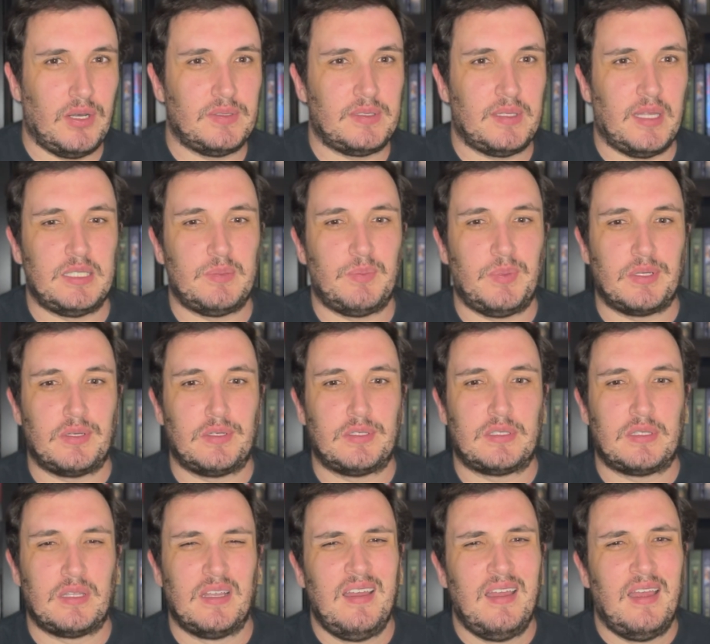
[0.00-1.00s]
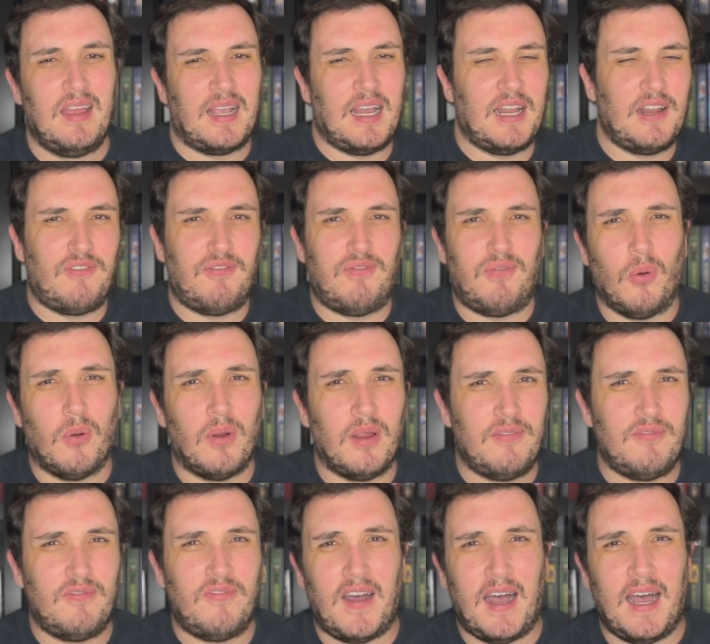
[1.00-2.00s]
So that's books kind of 4
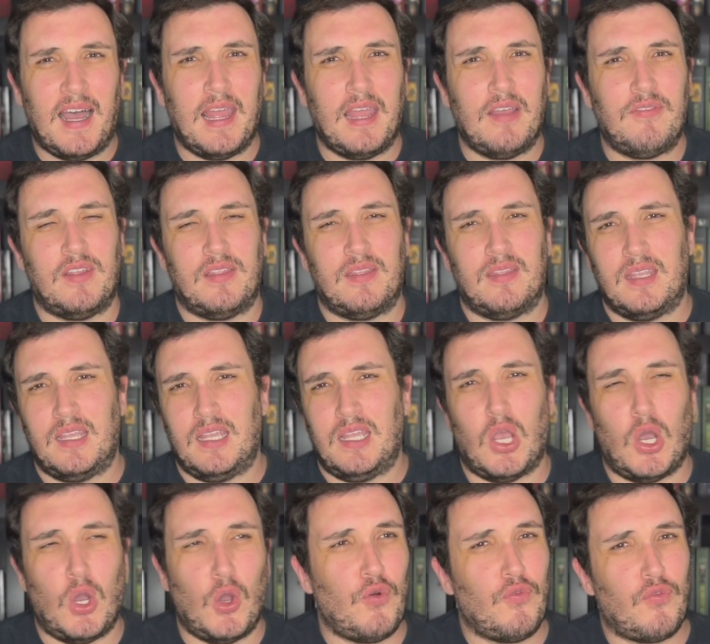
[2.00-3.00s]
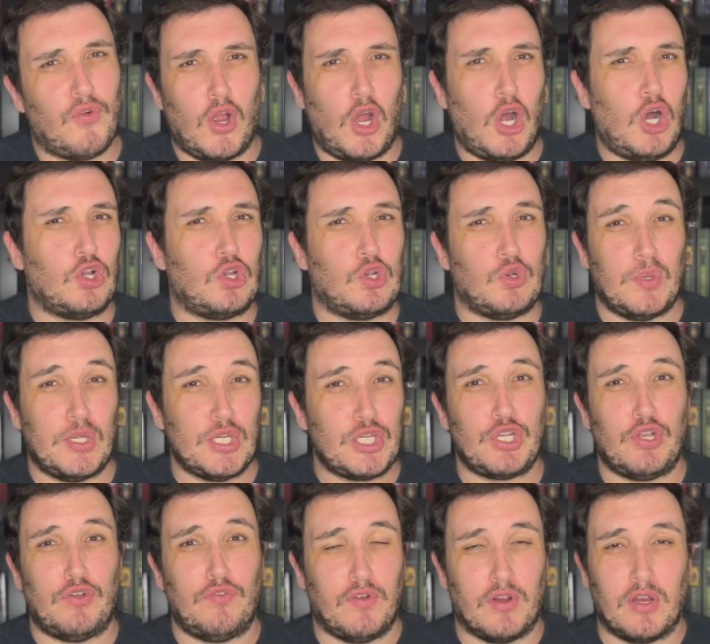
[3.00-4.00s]
and 5 in the overall
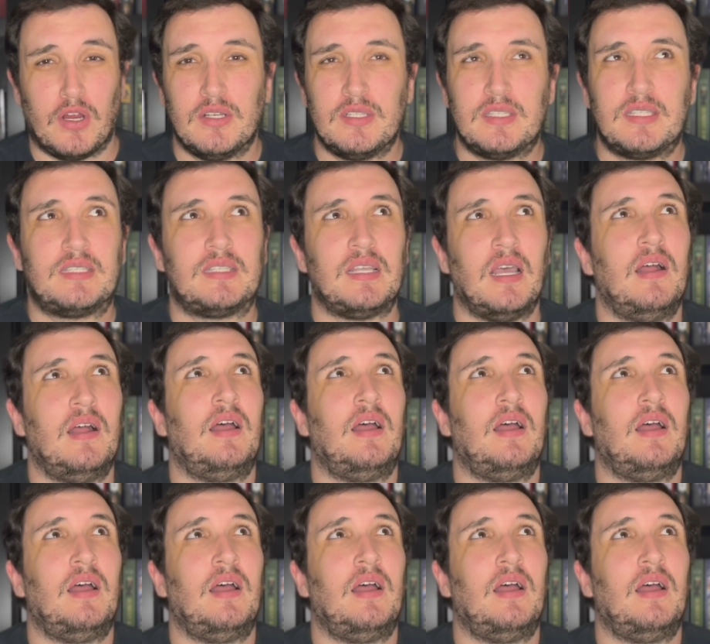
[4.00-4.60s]
Grisha-verse.